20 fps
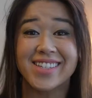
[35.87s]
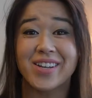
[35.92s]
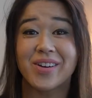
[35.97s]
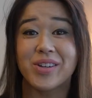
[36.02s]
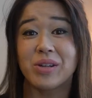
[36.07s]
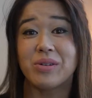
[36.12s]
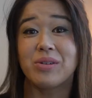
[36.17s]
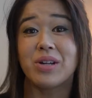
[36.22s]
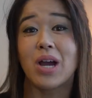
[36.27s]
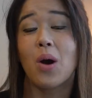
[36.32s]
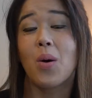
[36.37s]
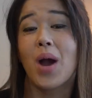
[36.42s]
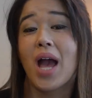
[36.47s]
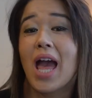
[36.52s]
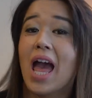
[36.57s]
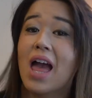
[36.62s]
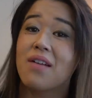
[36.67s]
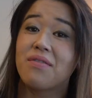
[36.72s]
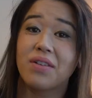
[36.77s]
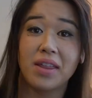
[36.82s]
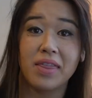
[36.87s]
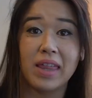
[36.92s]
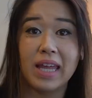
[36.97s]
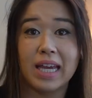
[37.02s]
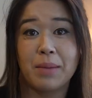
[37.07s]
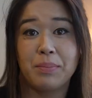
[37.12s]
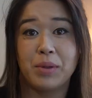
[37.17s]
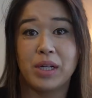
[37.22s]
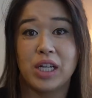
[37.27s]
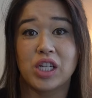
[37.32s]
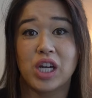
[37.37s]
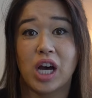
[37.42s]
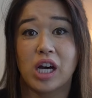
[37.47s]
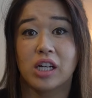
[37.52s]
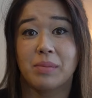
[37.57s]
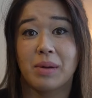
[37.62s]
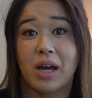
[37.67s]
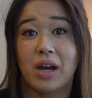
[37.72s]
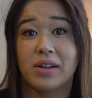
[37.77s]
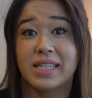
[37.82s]
so you know, everything I'm gonna
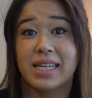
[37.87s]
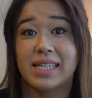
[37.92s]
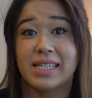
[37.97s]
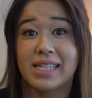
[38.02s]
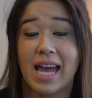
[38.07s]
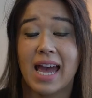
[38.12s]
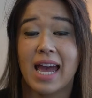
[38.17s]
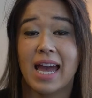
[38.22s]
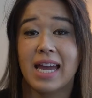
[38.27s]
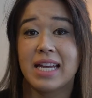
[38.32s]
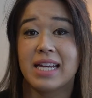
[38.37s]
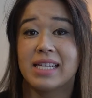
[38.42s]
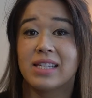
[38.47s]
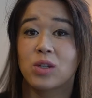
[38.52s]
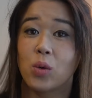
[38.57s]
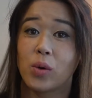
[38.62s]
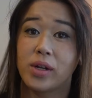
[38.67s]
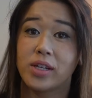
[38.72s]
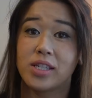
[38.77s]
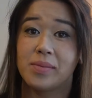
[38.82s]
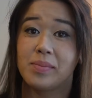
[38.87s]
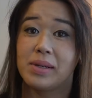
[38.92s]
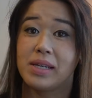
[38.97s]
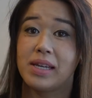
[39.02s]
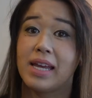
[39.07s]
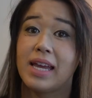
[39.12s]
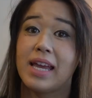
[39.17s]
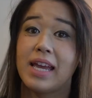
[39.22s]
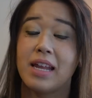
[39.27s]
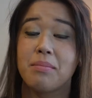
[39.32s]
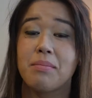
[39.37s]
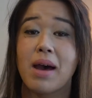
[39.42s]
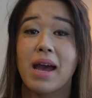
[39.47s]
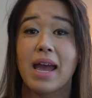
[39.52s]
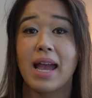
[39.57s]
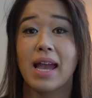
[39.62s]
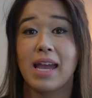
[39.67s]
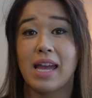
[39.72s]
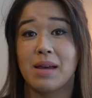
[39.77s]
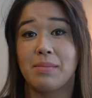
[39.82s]
talk about today is going to be in
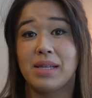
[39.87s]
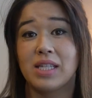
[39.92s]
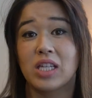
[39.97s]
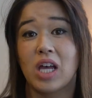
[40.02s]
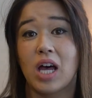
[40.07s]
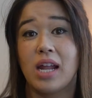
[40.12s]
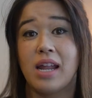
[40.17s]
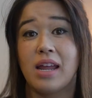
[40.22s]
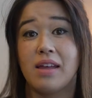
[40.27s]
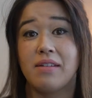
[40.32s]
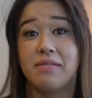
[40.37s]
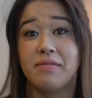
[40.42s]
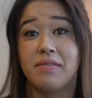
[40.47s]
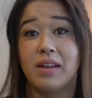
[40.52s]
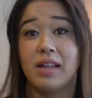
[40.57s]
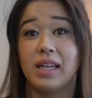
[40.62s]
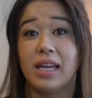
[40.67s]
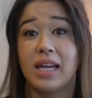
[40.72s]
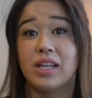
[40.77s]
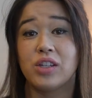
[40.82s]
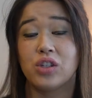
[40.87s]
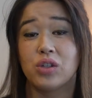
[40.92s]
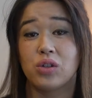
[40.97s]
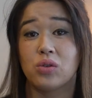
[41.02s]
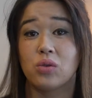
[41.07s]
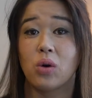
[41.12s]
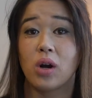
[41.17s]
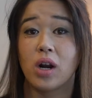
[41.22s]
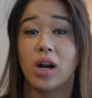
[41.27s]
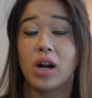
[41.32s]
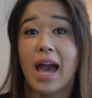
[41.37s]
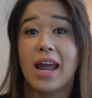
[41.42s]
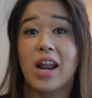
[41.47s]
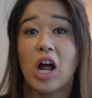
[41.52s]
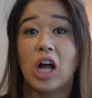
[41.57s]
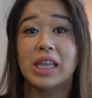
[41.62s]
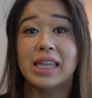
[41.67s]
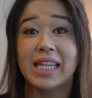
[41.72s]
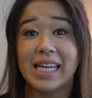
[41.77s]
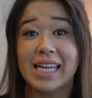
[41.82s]
my Amazon affiliate store, and
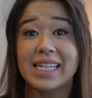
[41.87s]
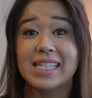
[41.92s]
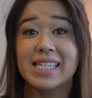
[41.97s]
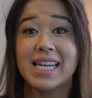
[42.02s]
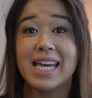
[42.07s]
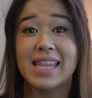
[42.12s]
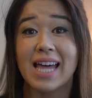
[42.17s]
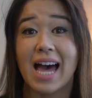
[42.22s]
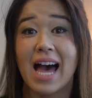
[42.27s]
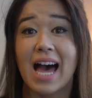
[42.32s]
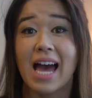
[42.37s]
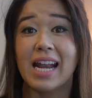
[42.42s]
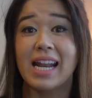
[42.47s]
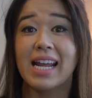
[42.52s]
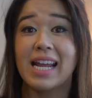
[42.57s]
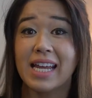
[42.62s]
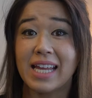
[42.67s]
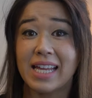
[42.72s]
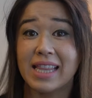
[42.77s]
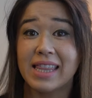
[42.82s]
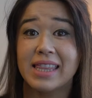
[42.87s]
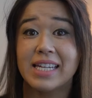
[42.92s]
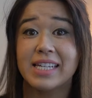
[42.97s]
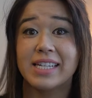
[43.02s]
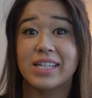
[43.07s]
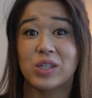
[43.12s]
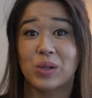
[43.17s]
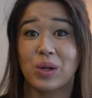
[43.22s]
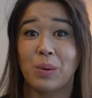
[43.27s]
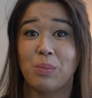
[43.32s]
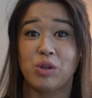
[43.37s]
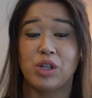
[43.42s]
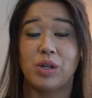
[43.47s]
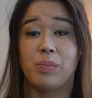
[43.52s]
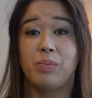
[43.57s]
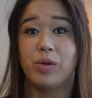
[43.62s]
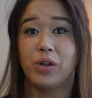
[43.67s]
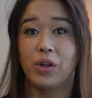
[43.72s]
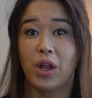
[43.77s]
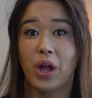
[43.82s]
I'll link to that in the
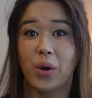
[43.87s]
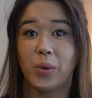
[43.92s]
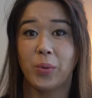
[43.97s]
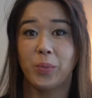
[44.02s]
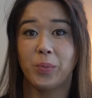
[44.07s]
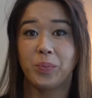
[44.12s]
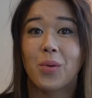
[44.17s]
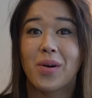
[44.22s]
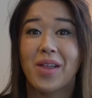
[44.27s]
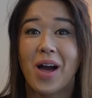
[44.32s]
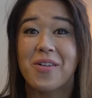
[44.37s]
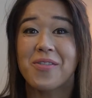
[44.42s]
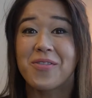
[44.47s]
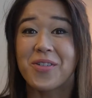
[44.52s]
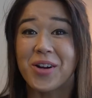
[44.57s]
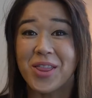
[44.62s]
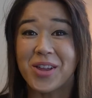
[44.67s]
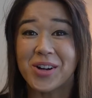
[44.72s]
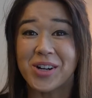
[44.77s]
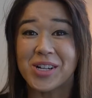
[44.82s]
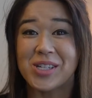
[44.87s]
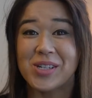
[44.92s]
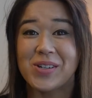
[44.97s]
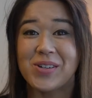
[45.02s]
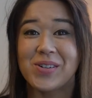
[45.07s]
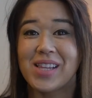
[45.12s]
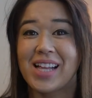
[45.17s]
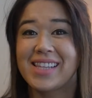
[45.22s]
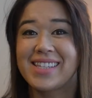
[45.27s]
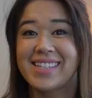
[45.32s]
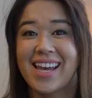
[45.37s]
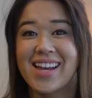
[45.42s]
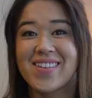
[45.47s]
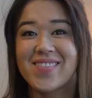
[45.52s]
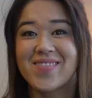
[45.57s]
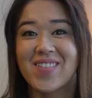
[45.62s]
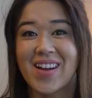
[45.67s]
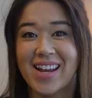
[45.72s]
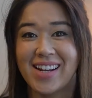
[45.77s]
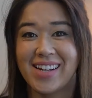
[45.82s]
description below. Without further ado, let's
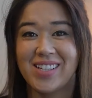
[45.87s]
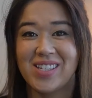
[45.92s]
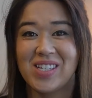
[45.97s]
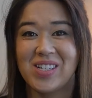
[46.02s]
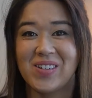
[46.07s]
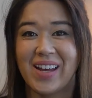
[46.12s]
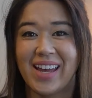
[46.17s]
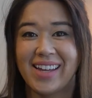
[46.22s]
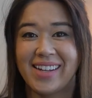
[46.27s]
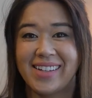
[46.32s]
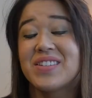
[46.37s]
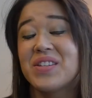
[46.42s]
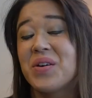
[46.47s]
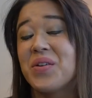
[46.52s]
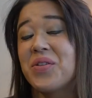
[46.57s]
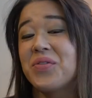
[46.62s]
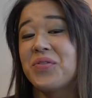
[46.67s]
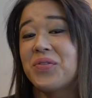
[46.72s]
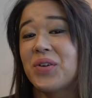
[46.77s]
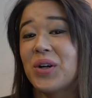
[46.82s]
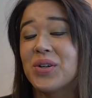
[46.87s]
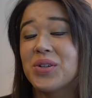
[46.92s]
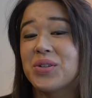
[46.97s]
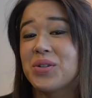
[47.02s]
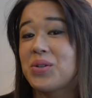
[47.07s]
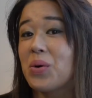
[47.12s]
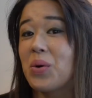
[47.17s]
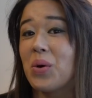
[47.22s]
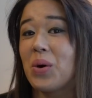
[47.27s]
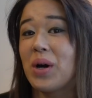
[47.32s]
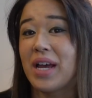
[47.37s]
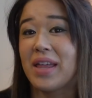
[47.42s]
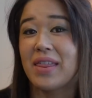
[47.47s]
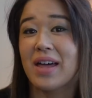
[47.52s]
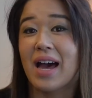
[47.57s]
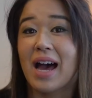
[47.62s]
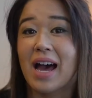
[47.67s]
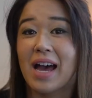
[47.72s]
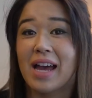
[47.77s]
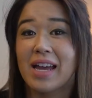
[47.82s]
get right into it. So the first toy
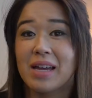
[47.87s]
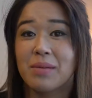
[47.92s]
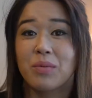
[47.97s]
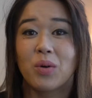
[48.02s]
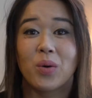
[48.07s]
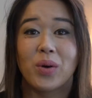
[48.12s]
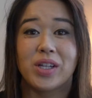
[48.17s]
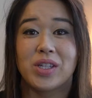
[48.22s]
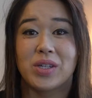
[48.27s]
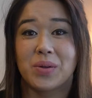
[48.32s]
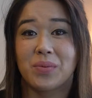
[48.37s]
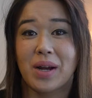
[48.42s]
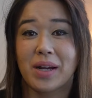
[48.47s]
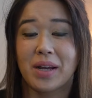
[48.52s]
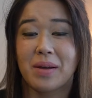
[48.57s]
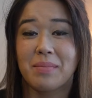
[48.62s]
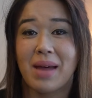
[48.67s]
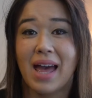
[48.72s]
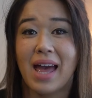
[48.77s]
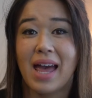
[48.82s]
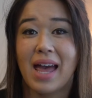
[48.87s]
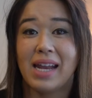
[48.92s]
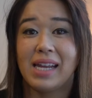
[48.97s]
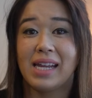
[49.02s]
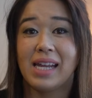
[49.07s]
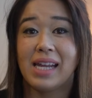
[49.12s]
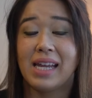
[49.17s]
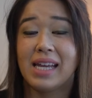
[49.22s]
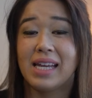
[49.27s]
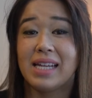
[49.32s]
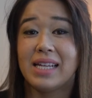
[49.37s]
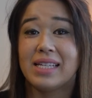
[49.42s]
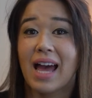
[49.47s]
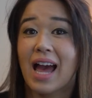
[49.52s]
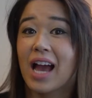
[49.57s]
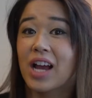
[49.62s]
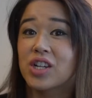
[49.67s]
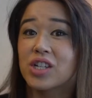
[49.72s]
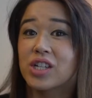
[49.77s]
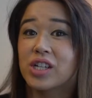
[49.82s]
that I am going to recommend is
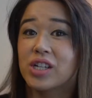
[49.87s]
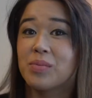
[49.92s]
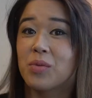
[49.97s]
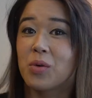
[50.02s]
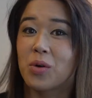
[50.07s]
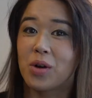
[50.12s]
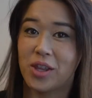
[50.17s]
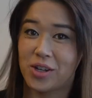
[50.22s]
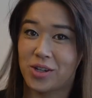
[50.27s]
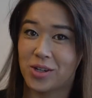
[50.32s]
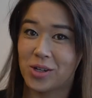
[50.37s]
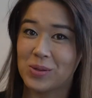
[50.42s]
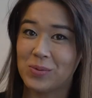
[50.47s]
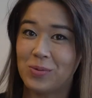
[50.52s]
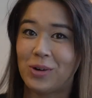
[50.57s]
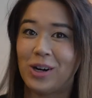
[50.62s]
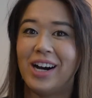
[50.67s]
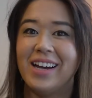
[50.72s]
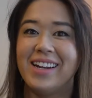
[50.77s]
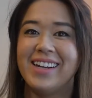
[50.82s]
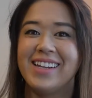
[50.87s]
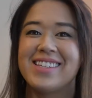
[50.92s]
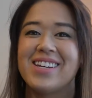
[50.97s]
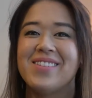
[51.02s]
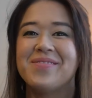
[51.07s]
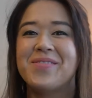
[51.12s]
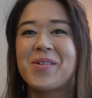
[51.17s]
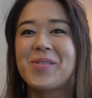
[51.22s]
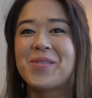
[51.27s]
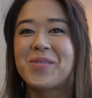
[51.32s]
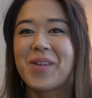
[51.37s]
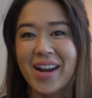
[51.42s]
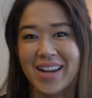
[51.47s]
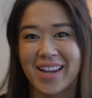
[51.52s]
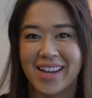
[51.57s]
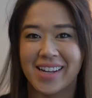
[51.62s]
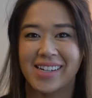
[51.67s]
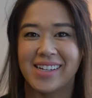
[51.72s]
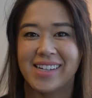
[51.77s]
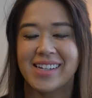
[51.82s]
actually more than just one. It's a
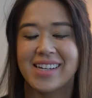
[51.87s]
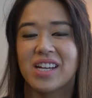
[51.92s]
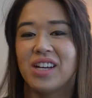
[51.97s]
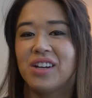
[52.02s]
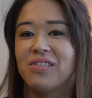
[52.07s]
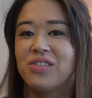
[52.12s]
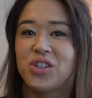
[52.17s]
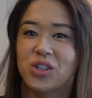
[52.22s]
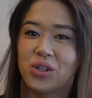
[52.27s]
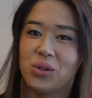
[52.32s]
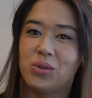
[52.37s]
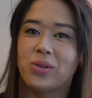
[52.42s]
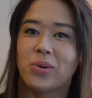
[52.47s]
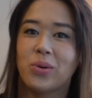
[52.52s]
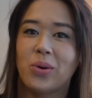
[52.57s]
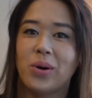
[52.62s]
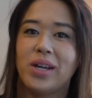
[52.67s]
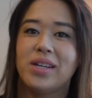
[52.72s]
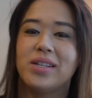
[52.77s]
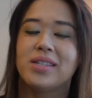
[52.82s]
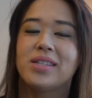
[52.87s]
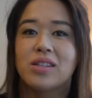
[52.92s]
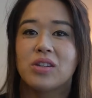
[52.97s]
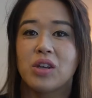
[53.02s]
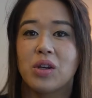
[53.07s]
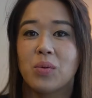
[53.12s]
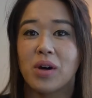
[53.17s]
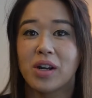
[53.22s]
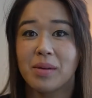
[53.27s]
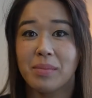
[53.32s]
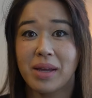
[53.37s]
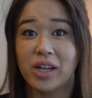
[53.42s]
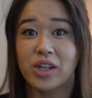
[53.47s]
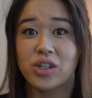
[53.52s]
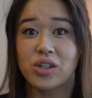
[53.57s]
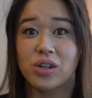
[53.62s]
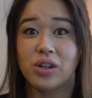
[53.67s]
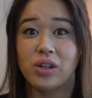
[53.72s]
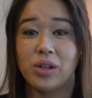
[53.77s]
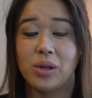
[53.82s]
variety of chew toys. So you wanna make
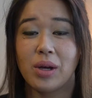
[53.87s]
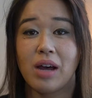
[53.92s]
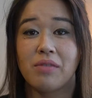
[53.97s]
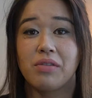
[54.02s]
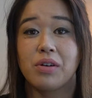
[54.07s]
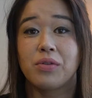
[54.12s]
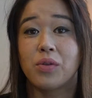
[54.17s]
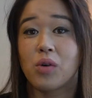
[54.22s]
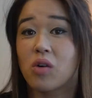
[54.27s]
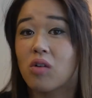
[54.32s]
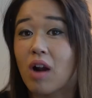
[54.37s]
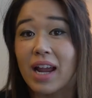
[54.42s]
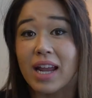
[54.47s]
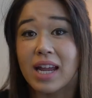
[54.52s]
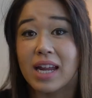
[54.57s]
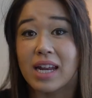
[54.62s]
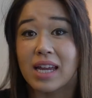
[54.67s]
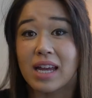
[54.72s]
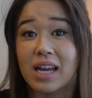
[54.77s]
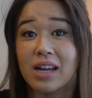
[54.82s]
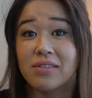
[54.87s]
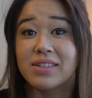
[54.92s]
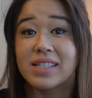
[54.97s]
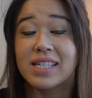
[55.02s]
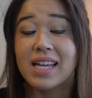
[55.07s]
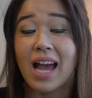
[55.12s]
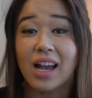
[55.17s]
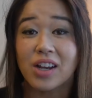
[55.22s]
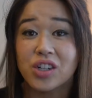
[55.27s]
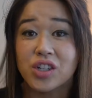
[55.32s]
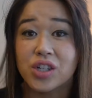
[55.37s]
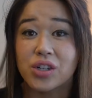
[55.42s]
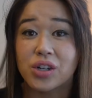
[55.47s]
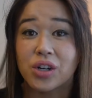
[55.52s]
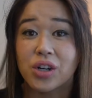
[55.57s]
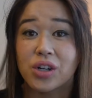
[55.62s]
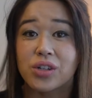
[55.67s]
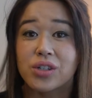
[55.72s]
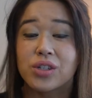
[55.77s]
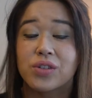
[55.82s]
sure you have a variety of
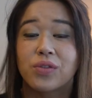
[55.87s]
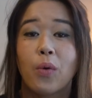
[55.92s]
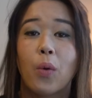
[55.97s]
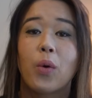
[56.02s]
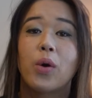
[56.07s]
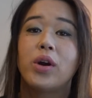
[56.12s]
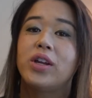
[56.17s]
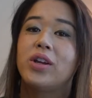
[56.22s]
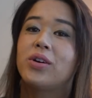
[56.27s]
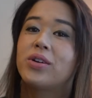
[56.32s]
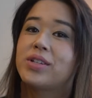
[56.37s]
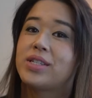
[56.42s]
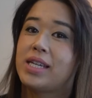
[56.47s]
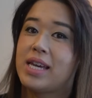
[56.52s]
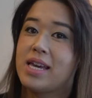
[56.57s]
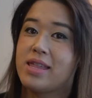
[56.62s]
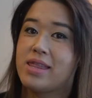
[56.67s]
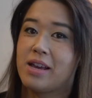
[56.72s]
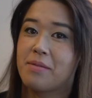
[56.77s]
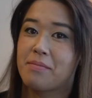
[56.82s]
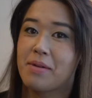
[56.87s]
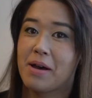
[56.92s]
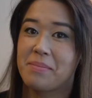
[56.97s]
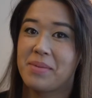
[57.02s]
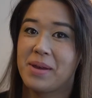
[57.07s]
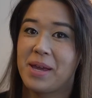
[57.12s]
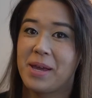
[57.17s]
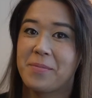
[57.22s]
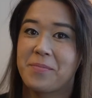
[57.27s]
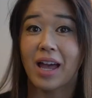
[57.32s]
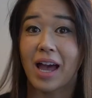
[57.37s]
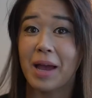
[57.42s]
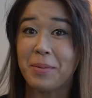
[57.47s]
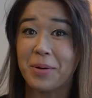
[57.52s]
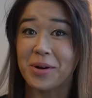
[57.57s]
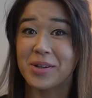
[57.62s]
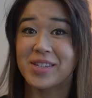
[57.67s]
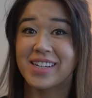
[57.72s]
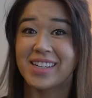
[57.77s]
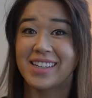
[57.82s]
textures for your teething puppy. I
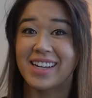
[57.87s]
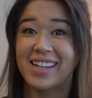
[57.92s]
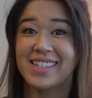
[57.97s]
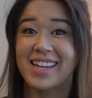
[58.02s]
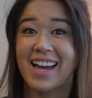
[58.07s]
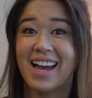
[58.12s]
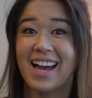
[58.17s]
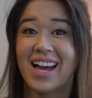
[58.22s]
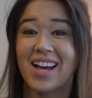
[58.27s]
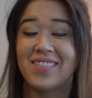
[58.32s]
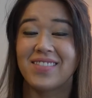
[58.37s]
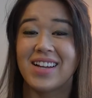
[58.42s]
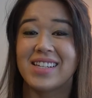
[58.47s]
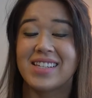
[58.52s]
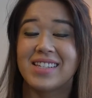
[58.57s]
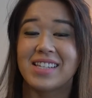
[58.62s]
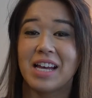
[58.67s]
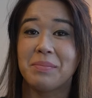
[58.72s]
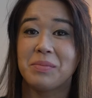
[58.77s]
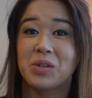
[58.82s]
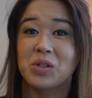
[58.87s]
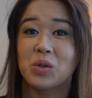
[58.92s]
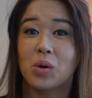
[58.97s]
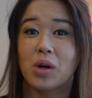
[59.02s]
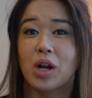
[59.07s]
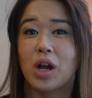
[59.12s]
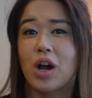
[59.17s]
personally like to have some sort